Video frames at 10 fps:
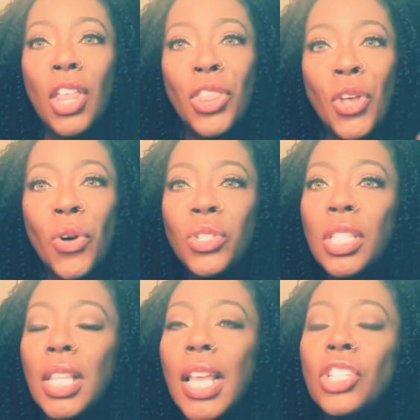Those
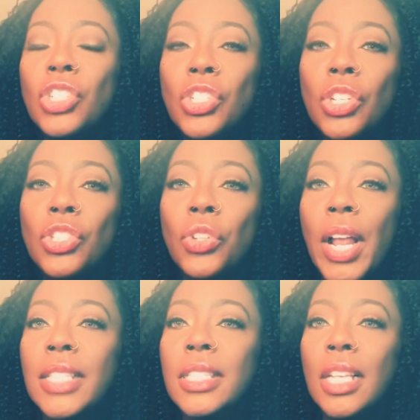things should
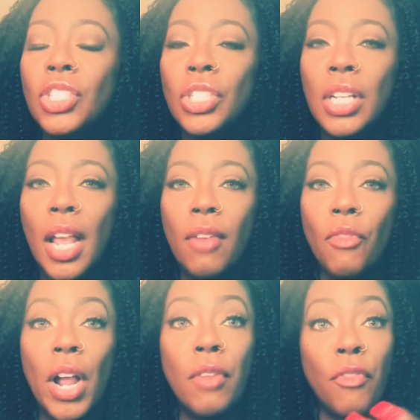transition
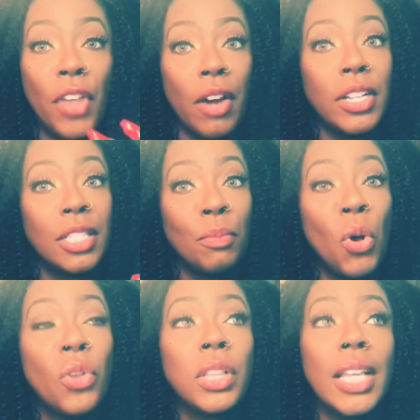and run very
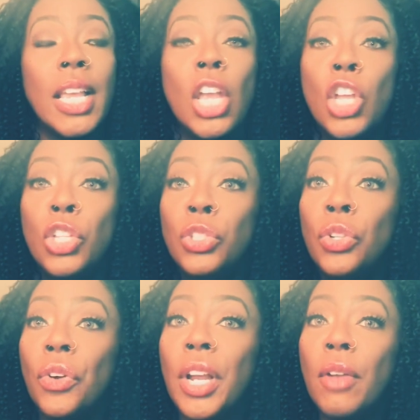smoothly
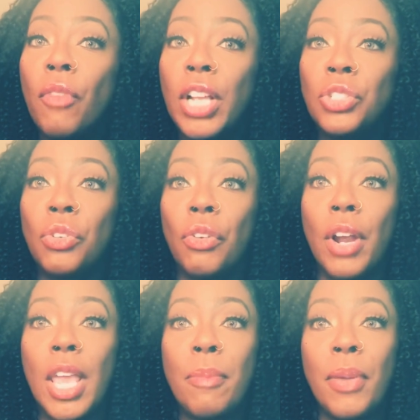during
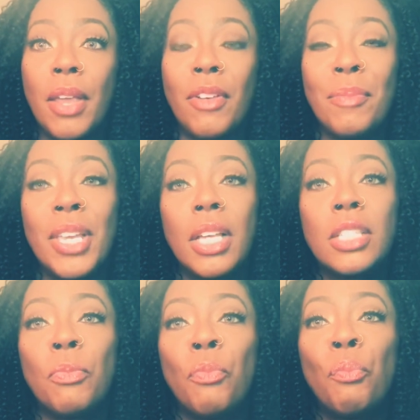retrograde period
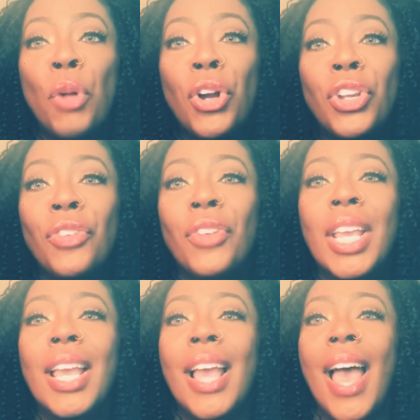because
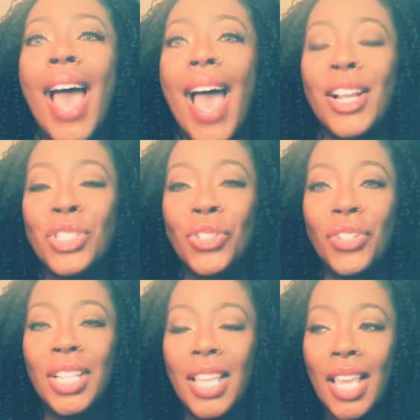Mercury
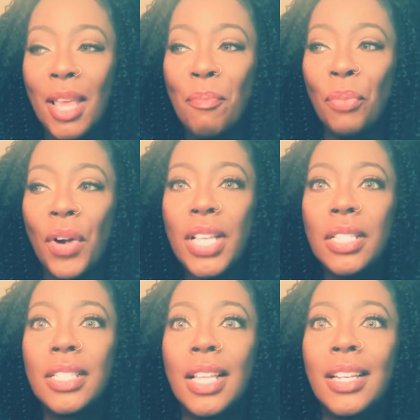actually
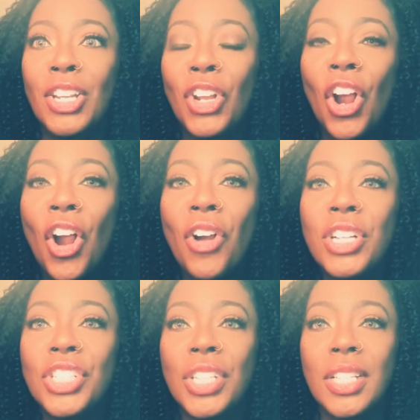embraces and
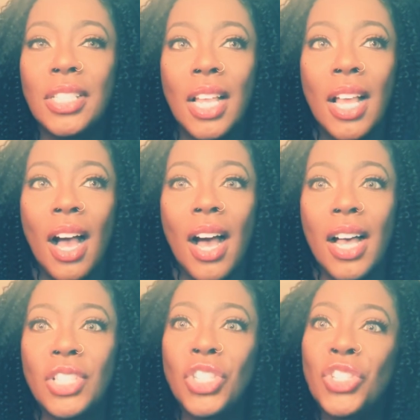encourages
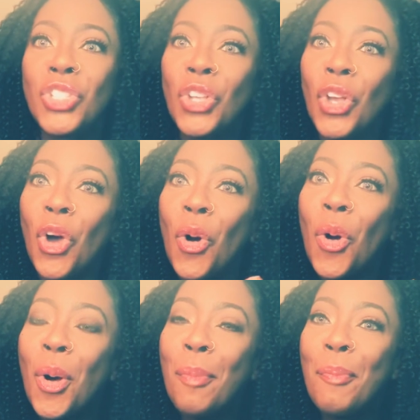us to
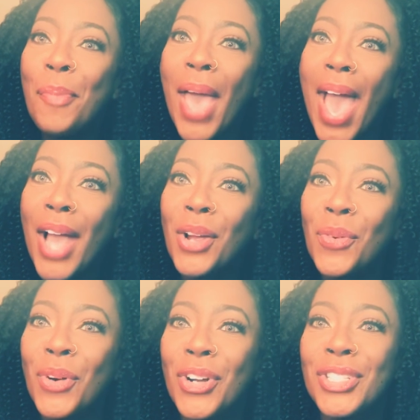go
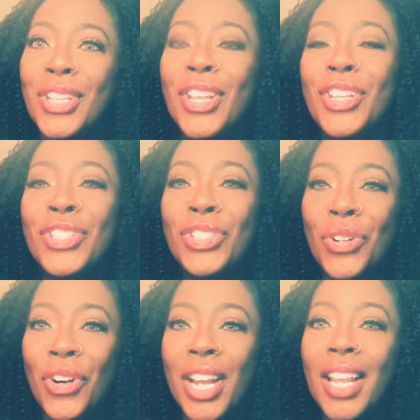backwards
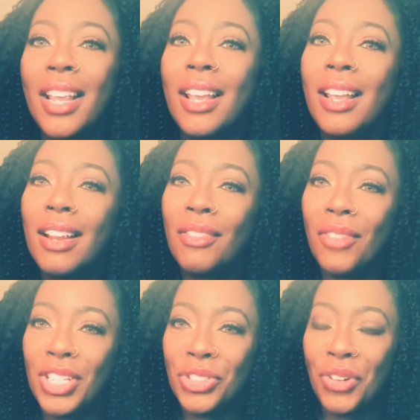during
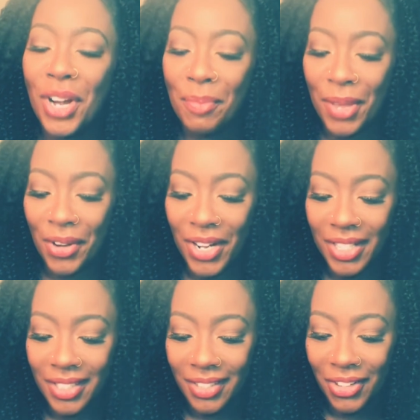retrograde
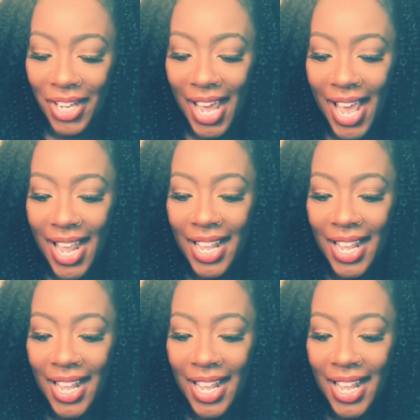periods, okay?